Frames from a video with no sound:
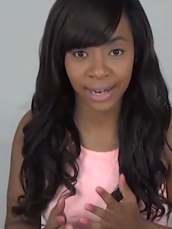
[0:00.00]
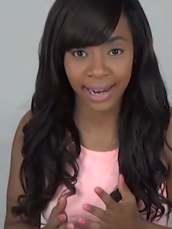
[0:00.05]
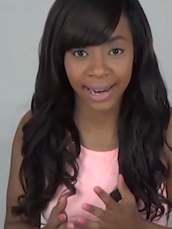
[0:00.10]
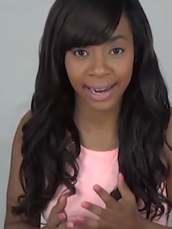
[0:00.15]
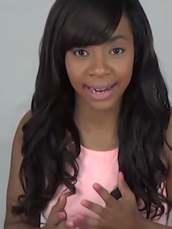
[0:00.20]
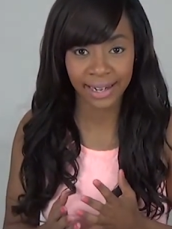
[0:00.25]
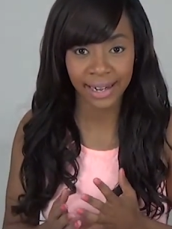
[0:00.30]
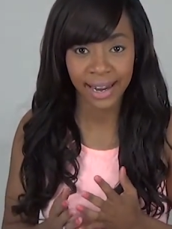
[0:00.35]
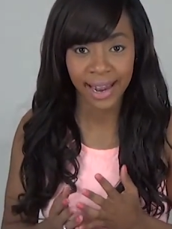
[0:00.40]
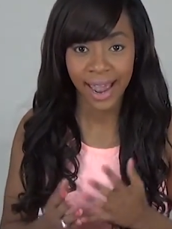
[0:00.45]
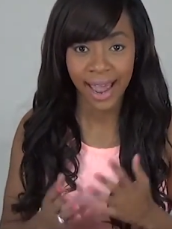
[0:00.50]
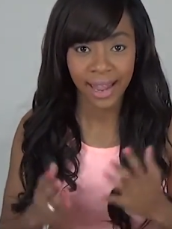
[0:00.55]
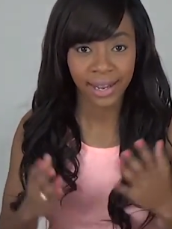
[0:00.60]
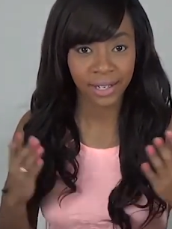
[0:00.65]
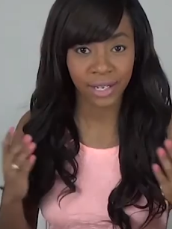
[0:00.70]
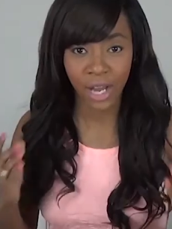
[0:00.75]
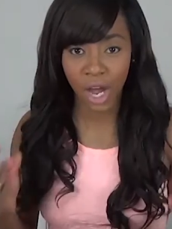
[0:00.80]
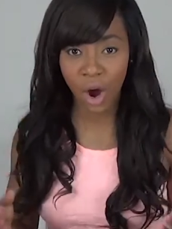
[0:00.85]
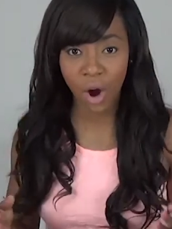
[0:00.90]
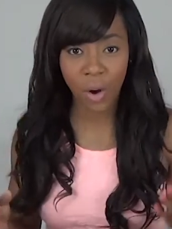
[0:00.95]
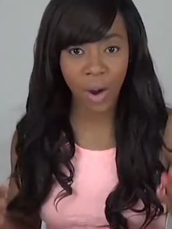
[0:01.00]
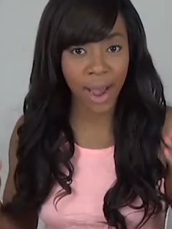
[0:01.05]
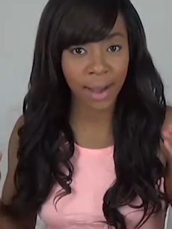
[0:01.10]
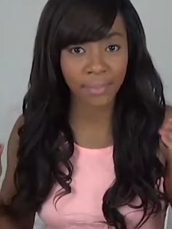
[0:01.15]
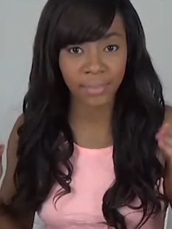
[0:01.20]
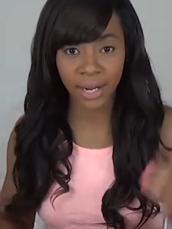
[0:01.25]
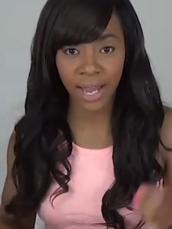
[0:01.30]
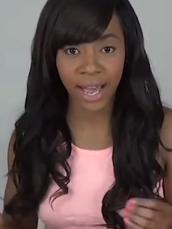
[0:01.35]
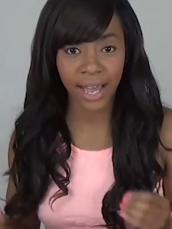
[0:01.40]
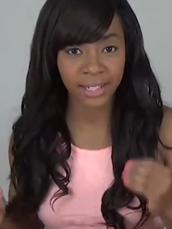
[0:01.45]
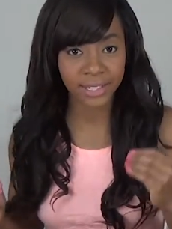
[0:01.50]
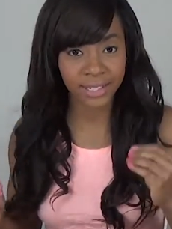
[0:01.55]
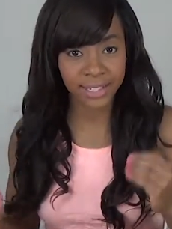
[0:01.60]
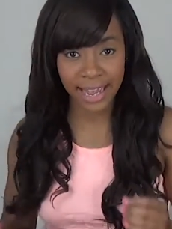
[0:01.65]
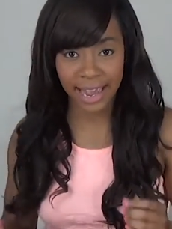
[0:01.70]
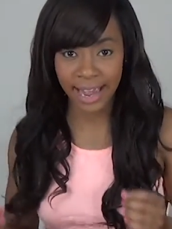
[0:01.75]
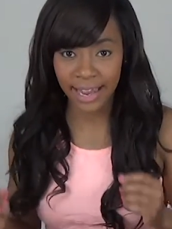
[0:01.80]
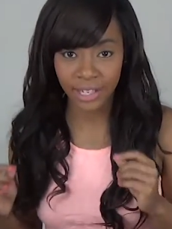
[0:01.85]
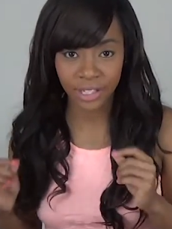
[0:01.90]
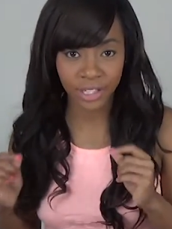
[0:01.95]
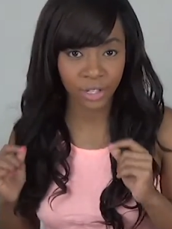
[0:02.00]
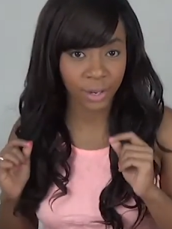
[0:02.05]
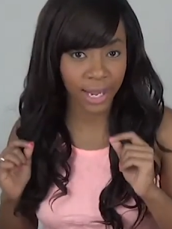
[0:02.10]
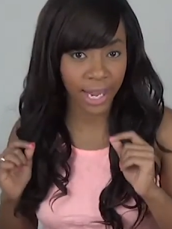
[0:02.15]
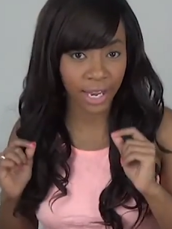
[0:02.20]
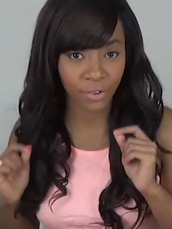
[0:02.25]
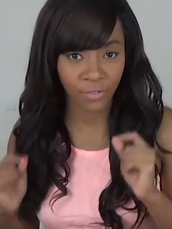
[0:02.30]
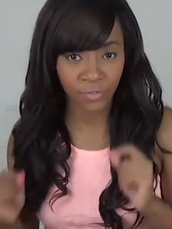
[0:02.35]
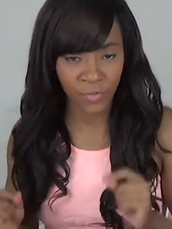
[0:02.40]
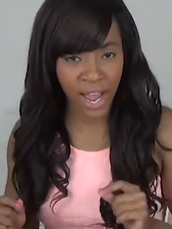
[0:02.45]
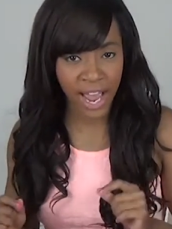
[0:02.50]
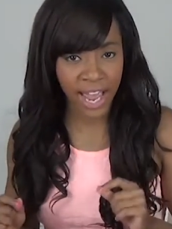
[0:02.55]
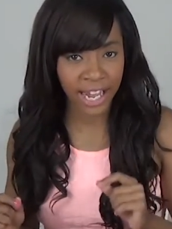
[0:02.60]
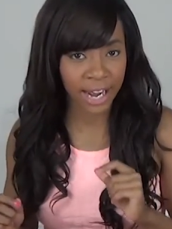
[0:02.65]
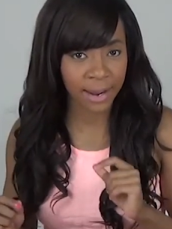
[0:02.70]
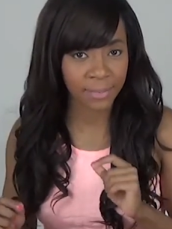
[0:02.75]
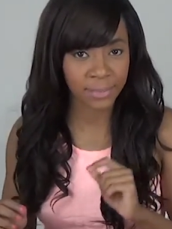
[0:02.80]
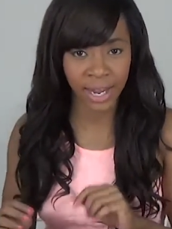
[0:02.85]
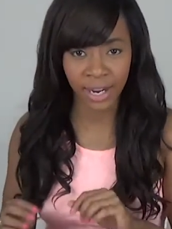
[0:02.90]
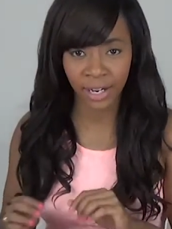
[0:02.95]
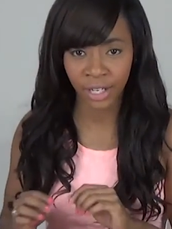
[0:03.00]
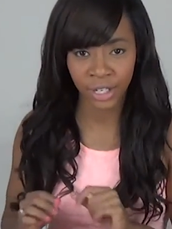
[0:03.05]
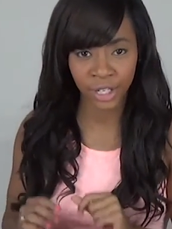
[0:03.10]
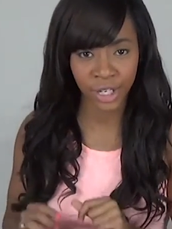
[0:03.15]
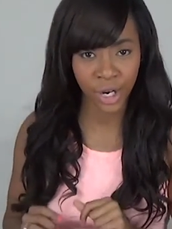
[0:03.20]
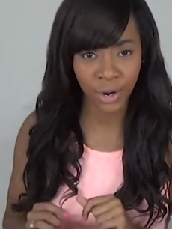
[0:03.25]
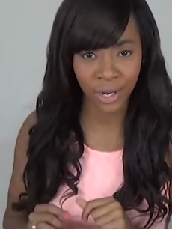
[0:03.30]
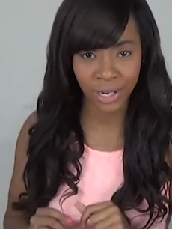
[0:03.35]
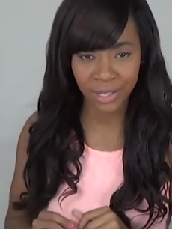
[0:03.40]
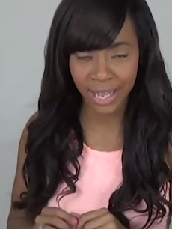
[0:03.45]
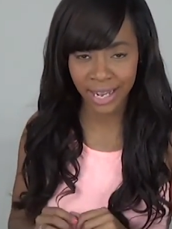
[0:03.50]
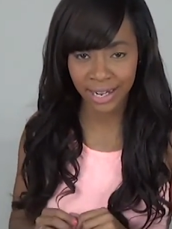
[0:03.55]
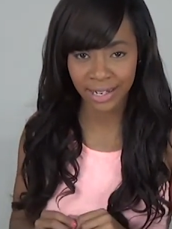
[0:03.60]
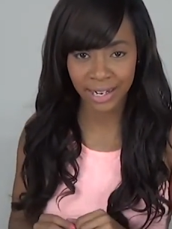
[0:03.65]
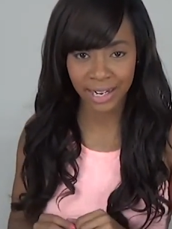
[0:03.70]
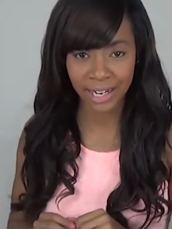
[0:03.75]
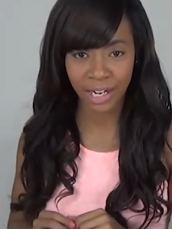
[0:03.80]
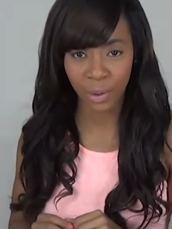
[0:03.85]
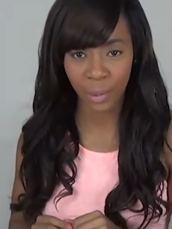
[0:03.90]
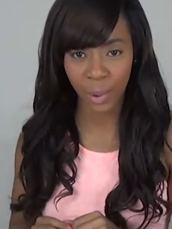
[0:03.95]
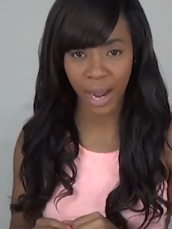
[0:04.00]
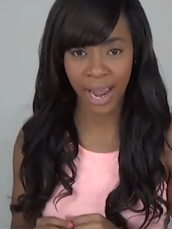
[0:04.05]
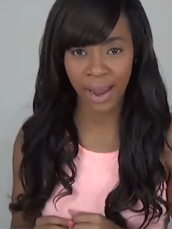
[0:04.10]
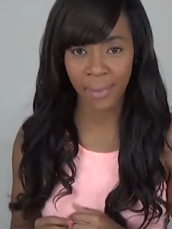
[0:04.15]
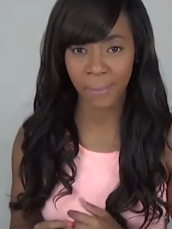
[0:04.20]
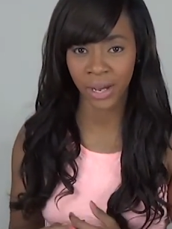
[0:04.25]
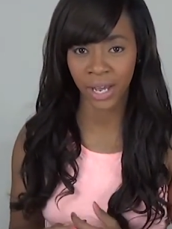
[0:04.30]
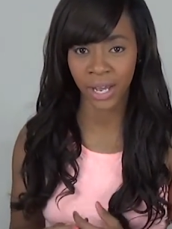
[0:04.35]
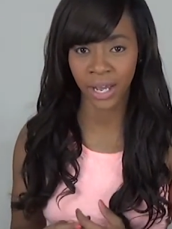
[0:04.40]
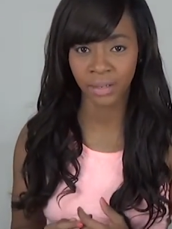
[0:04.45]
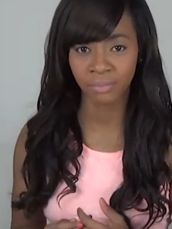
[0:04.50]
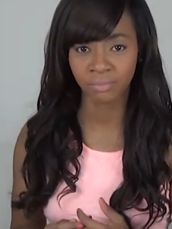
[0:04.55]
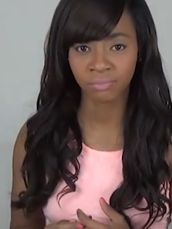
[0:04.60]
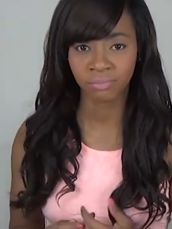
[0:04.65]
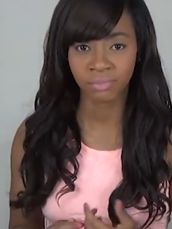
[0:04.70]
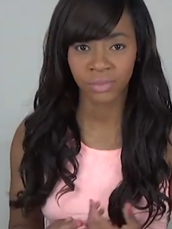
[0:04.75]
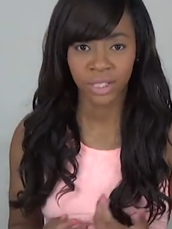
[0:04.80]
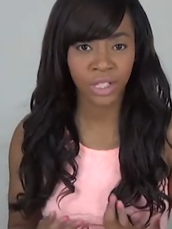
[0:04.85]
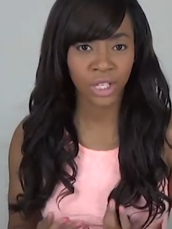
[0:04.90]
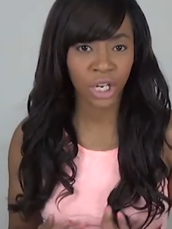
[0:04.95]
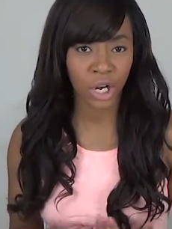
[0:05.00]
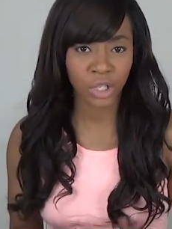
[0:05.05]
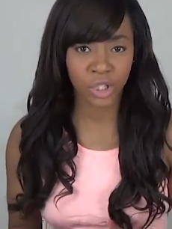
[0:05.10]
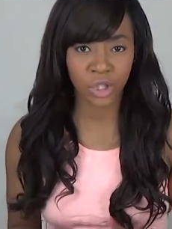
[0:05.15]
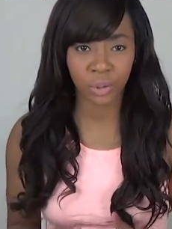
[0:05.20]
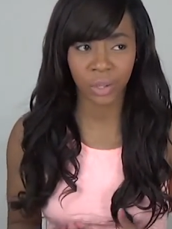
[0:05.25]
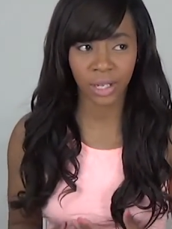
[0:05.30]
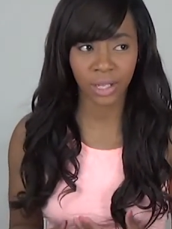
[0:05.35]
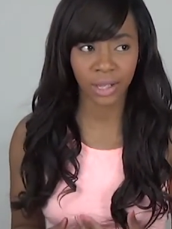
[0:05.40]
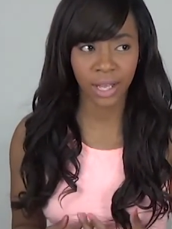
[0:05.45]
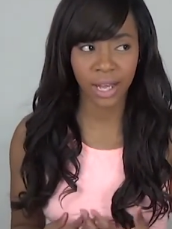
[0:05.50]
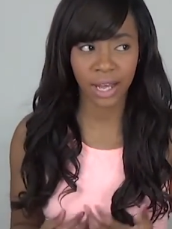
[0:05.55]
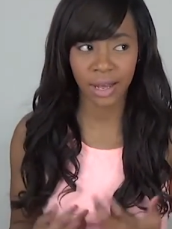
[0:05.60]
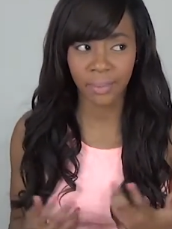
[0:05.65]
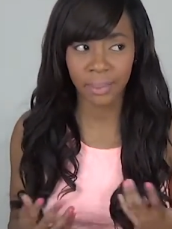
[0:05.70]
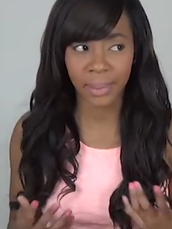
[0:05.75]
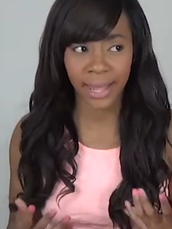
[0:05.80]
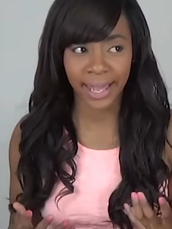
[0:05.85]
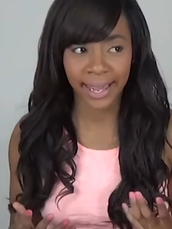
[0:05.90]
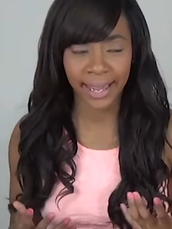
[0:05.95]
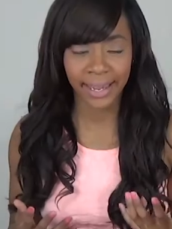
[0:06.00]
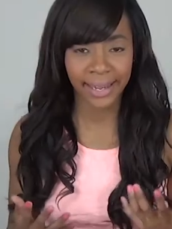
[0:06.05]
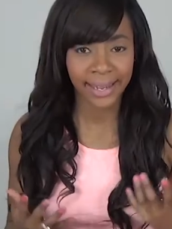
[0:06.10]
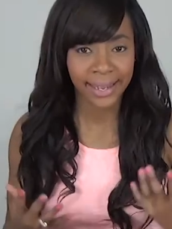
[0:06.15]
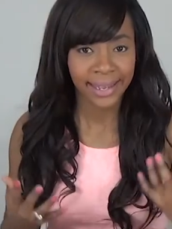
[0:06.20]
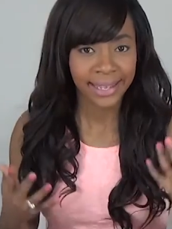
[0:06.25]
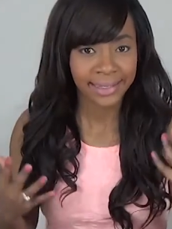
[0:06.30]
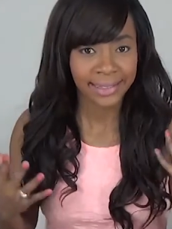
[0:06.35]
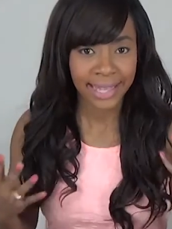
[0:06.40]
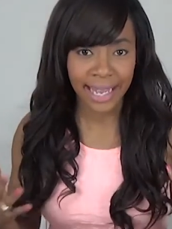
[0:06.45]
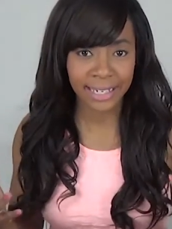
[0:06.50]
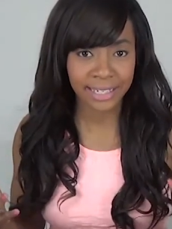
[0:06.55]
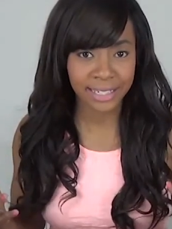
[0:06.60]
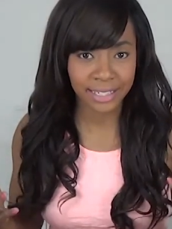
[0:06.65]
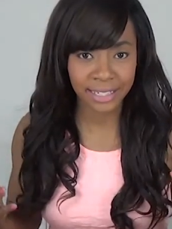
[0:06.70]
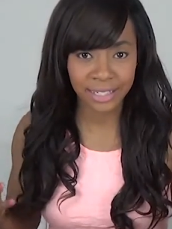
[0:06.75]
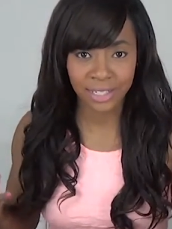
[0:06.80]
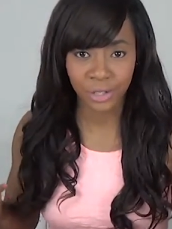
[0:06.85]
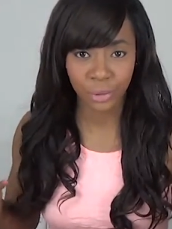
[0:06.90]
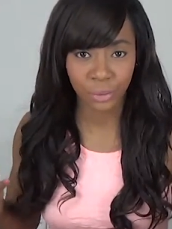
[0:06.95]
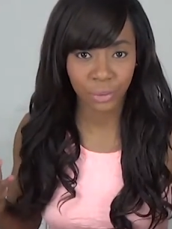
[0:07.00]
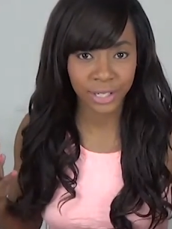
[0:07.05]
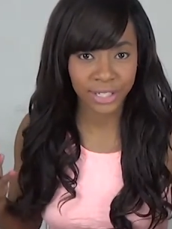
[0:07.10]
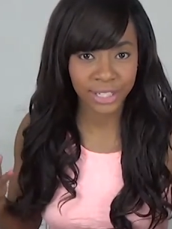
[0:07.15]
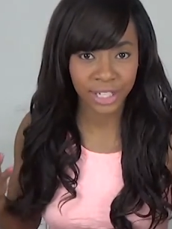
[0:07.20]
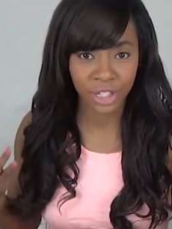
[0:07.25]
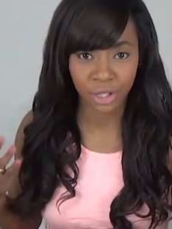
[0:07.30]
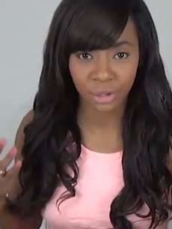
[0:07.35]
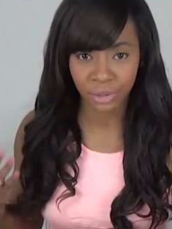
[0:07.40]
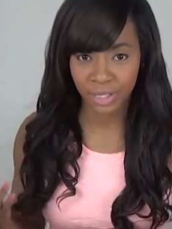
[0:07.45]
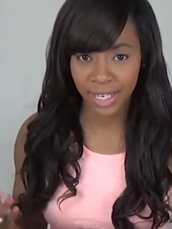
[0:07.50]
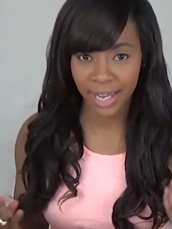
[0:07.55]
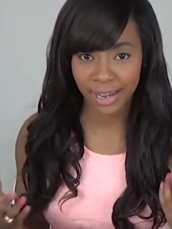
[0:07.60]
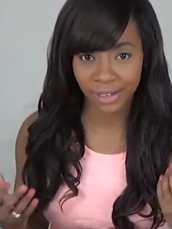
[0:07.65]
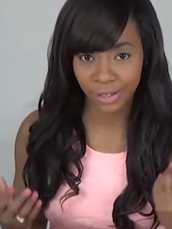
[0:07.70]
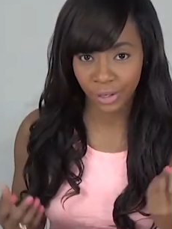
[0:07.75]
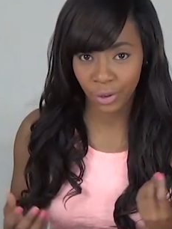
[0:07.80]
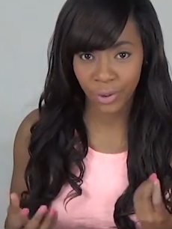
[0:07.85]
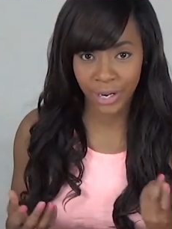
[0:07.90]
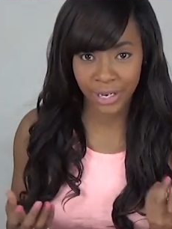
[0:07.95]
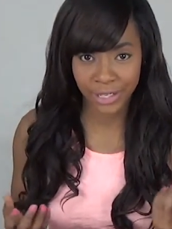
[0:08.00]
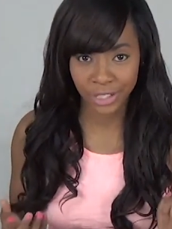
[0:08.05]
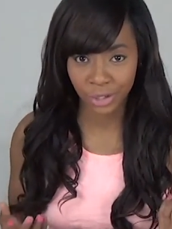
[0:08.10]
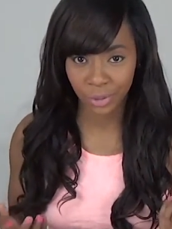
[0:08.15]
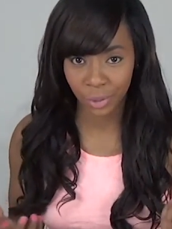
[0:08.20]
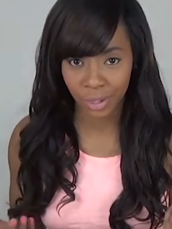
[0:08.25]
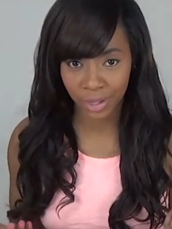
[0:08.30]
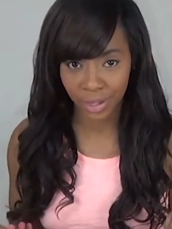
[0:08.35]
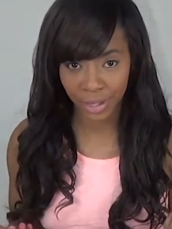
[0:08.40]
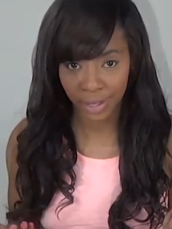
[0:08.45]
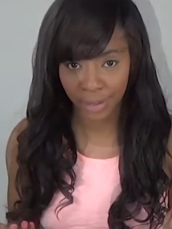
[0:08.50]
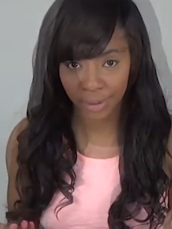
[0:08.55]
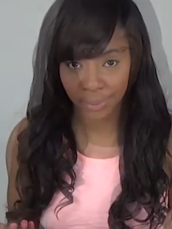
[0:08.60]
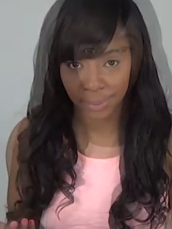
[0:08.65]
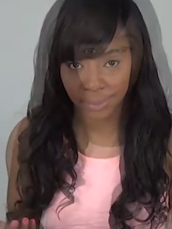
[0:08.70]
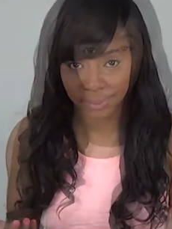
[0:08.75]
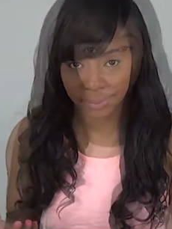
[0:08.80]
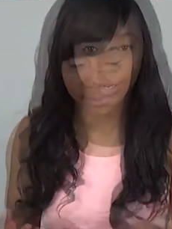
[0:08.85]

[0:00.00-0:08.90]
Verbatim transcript: And no, I'm not saying it's okay to fight. I'm not condoning that in any way. But you go to a club, like, that's just the risk that you take going into a club.